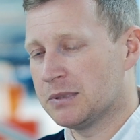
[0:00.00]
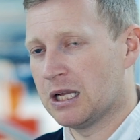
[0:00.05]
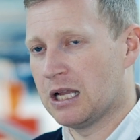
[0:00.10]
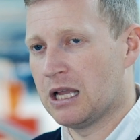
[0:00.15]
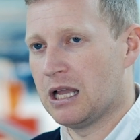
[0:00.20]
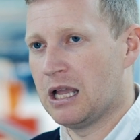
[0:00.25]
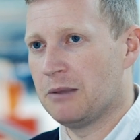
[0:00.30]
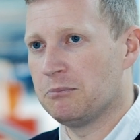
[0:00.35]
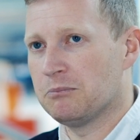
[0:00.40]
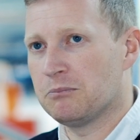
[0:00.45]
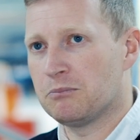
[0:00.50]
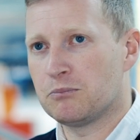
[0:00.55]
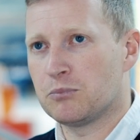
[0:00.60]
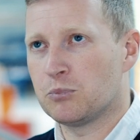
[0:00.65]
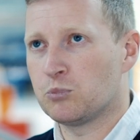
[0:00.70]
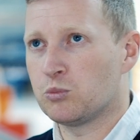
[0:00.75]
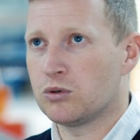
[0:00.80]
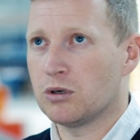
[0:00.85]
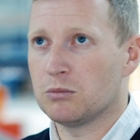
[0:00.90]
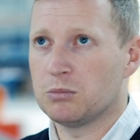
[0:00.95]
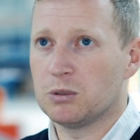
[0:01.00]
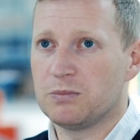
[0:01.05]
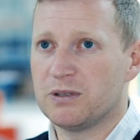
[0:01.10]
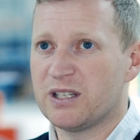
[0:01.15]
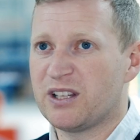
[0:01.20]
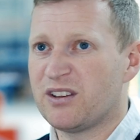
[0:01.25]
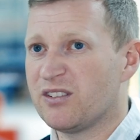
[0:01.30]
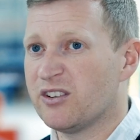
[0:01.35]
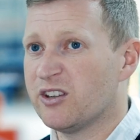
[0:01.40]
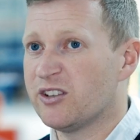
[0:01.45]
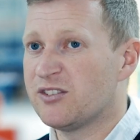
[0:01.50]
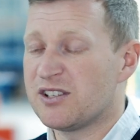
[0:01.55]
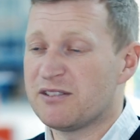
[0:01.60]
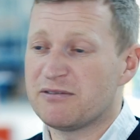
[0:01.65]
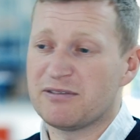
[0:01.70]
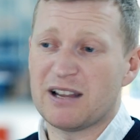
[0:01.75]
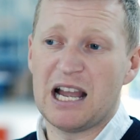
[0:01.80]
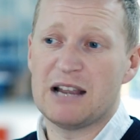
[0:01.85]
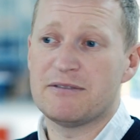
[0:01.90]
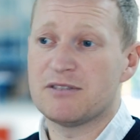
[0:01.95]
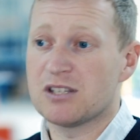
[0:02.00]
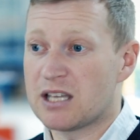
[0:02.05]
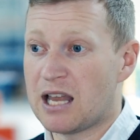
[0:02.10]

and probably 35